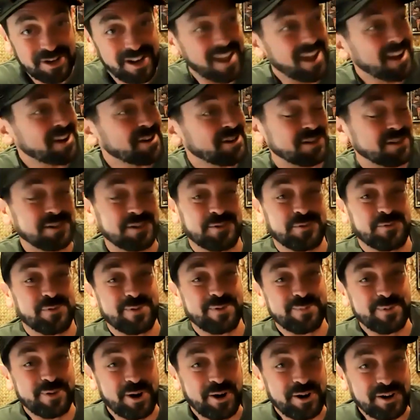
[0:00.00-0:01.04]
action
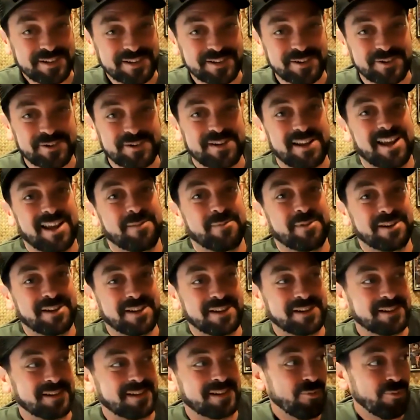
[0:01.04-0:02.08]
storyboard artists are a dime a
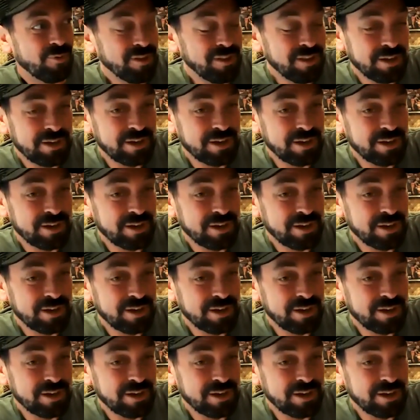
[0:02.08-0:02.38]
dozen. Really